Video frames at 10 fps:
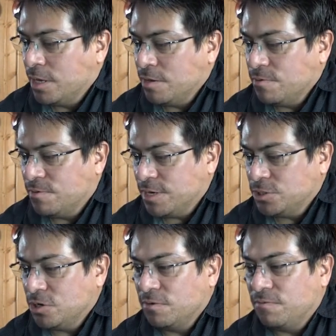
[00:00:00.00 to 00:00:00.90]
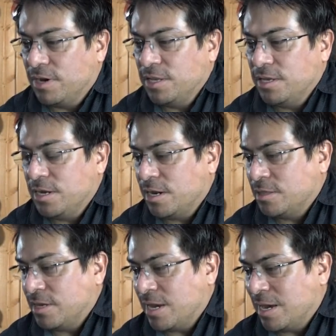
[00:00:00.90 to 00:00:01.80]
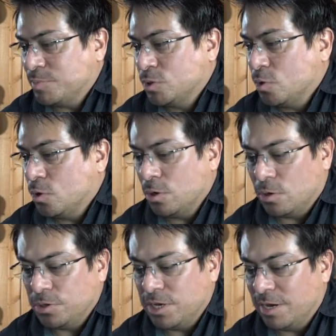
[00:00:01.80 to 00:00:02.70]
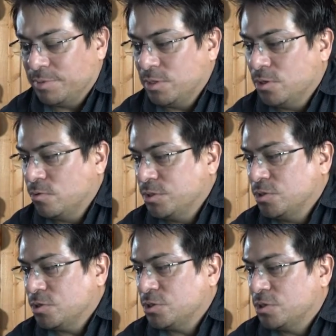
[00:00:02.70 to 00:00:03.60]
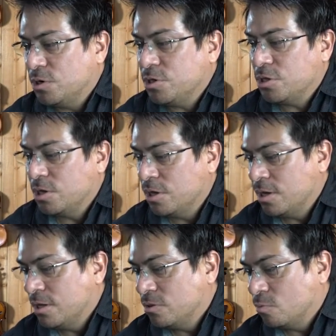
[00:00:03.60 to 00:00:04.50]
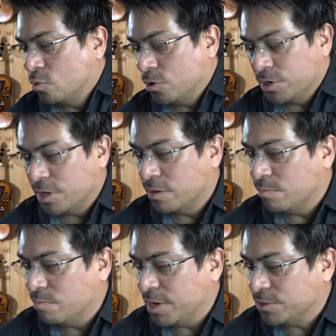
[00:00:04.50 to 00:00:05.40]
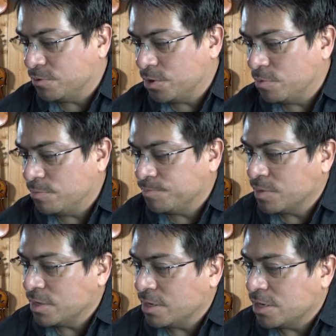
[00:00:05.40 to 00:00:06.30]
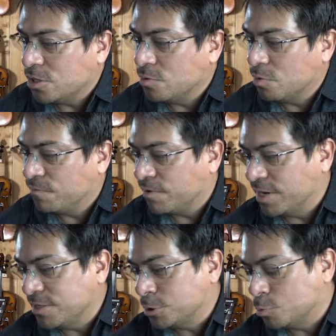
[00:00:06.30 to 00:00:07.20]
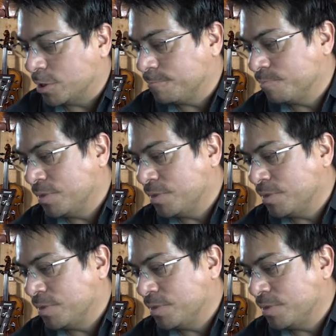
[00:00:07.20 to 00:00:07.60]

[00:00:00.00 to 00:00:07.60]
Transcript: This, you can find it at the App Store. All you have to do is just search the word metronome and you will find this one.